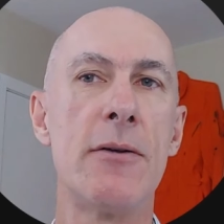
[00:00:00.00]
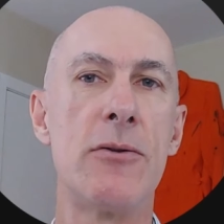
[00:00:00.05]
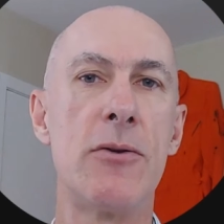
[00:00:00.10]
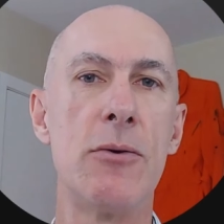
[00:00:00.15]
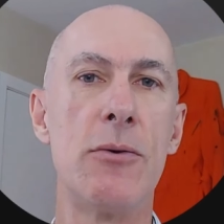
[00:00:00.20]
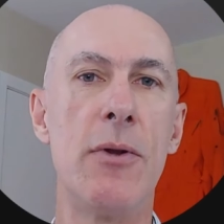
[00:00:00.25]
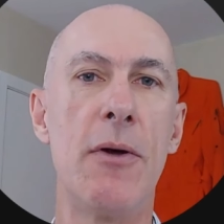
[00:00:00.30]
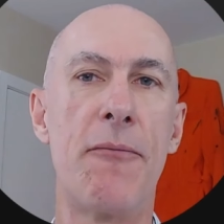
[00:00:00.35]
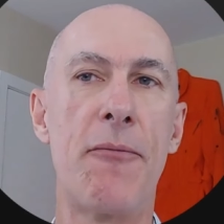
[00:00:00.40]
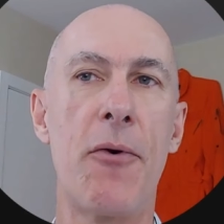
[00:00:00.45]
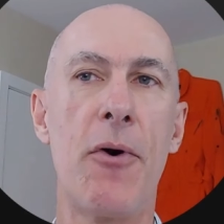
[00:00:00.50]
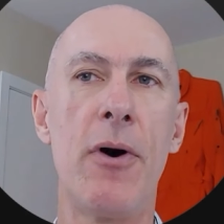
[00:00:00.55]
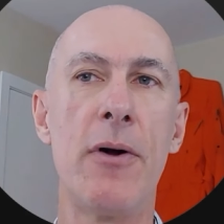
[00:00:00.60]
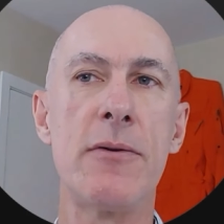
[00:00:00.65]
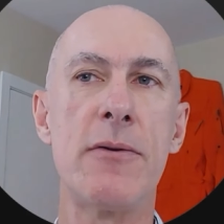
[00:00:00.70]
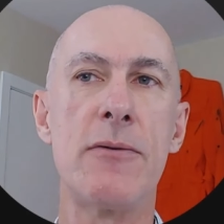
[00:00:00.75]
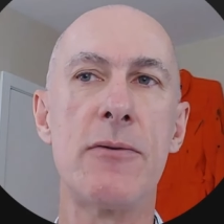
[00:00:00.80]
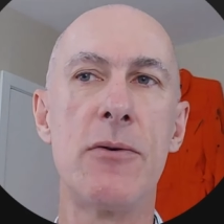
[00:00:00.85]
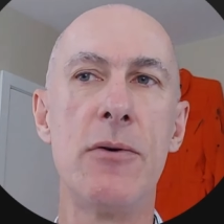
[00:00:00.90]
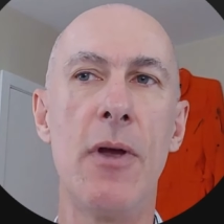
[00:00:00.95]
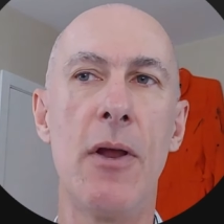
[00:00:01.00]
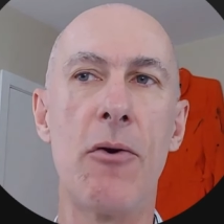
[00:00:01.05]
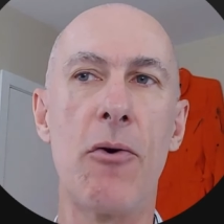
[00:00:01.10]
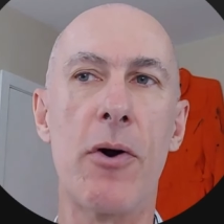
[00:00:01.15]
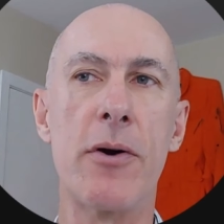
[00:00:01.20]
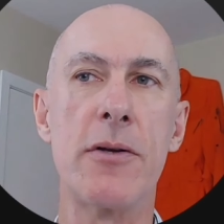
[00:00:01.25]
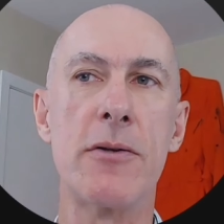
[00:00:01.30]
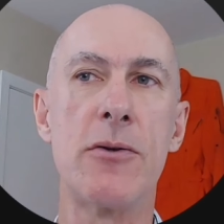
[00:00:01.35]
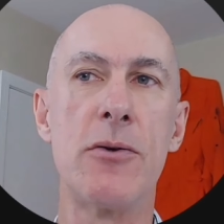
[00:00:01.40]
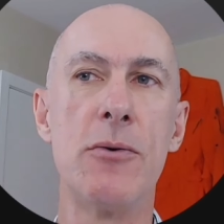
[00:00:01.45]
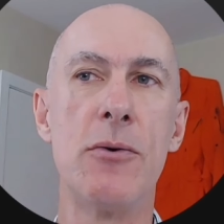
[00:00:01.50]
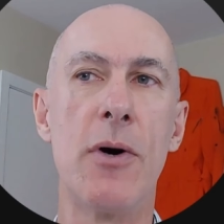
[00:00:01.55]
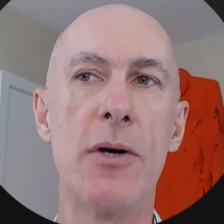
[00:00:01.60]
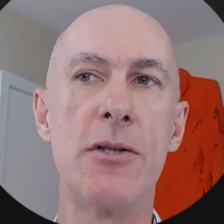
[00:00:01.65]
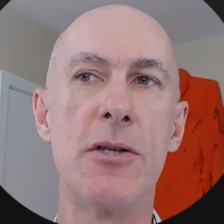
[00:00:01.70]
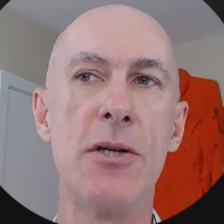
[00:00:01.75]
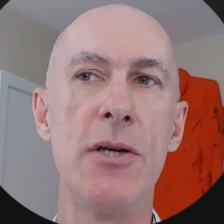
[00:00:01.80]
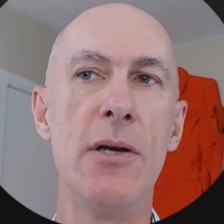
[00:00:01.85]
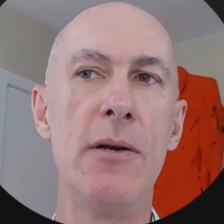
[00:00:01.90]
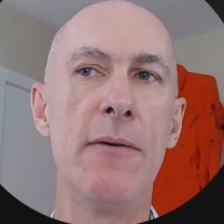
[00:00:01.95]
to the front in order to
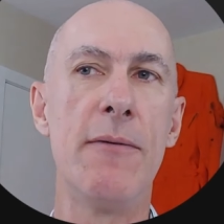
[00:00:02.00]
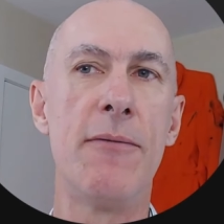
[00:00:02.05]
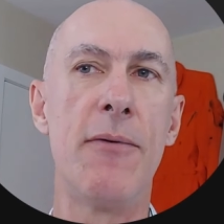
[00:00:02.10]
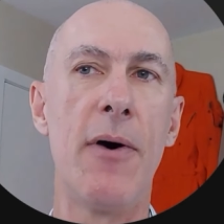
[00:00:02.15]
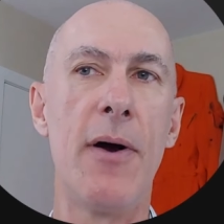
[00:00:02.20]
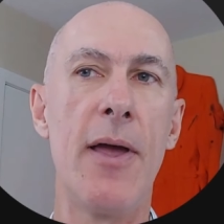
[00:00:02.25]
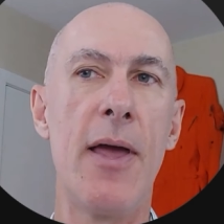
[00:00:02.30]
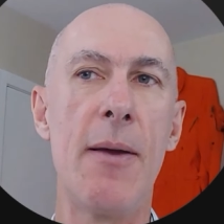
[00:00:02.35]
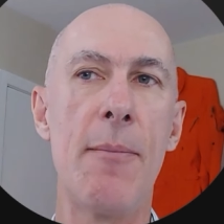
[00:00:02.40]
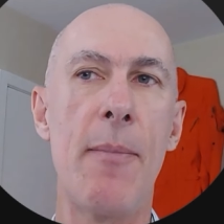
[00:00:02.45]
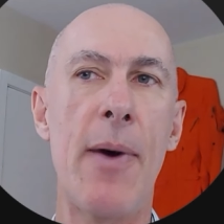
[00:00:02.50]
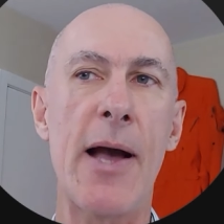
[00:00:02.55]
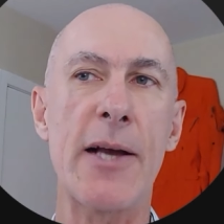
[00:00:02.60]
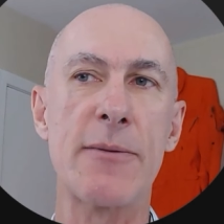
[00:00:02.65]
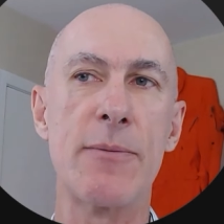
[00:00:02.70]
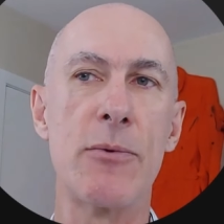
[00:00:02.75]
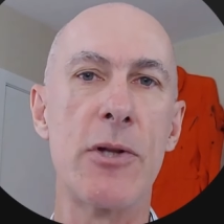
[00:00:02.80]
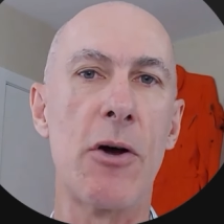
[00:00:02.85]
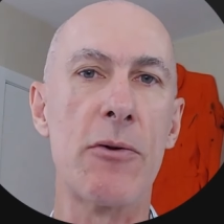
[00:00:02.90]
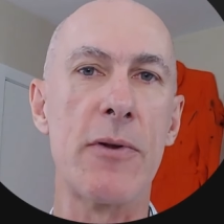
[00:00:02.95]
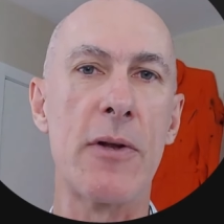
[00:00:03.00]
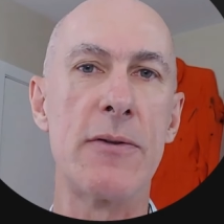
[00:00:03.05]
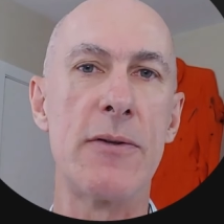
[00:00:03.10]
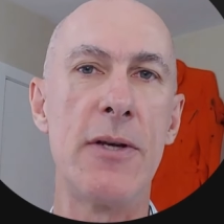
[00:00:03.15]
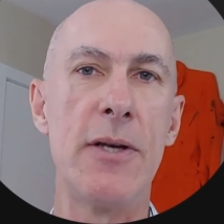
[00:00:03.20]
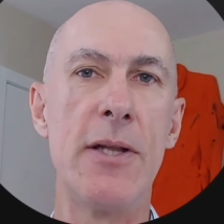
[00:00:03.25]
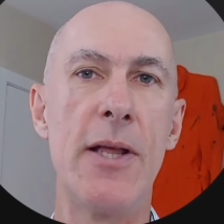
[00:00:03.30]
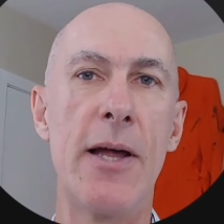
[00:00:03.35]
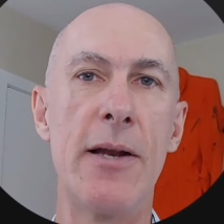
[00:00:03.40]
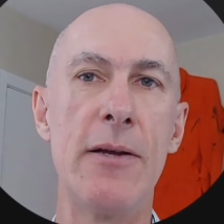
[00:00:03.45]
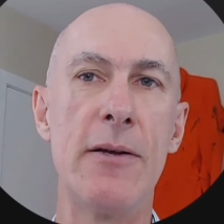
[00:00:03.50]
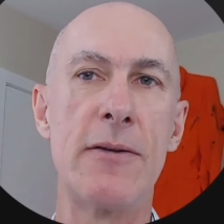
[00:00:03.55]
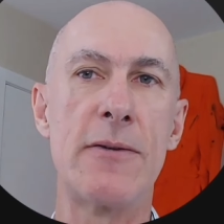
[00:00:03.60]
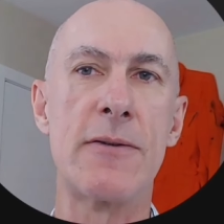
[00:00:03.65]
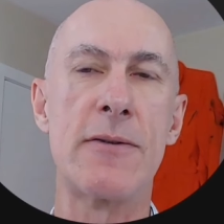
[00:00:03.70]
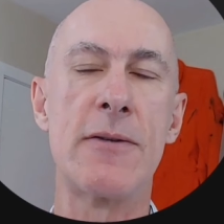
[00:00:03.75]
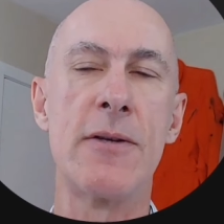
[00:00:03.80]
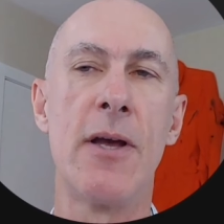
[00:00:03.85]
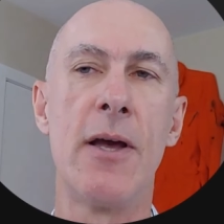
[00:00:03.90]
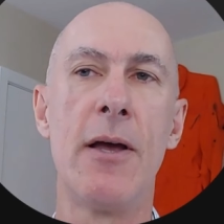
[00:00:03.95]
achieve a maximum delta T that
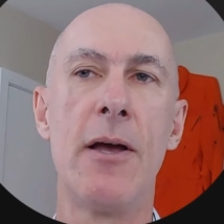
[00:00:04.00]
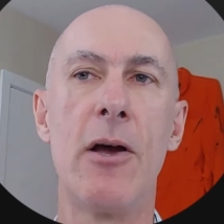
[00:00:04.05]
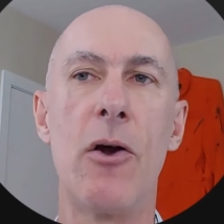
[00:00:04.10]
is